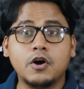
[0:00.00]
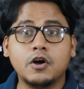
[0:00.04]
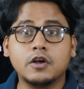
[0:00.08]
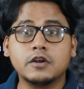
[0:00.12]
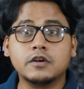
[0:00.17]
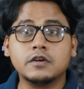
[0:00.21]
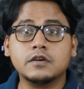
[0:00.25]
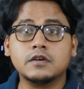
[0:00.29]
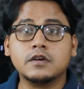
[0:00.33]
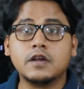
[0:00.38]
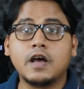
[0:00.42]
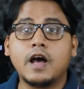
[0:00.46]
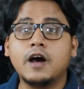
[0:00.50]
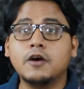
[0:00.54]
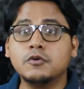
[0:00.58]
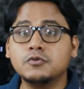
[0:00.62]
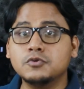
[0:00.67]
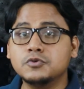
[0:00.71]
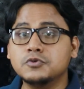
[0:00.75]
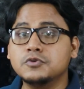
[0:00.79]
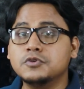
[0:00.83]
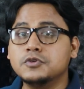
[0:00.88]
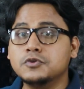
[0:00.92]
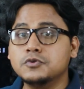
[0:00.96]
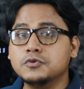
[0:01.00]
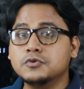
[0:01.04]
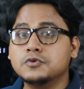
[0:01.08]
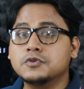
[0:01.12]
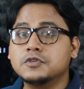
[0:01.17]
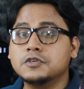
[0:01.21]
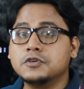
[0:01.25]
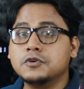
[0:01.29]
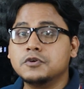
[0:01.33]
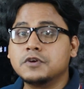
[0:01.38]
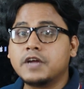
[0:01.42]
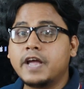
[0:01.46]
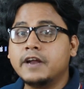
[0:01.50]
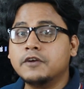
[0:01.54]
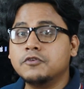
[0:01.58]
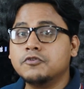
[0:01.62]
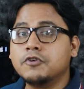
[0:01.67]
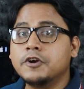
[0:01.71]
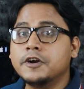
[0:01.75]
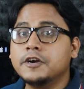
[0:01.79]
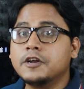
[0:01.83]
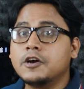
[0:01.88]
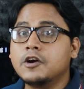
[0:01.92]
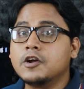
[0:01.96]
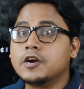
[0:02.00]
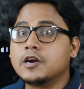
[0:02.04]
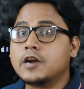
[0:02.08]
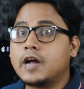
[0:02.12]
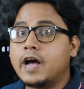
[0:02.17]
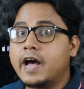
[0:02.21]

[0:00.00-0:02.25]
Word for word: on how to use your Android or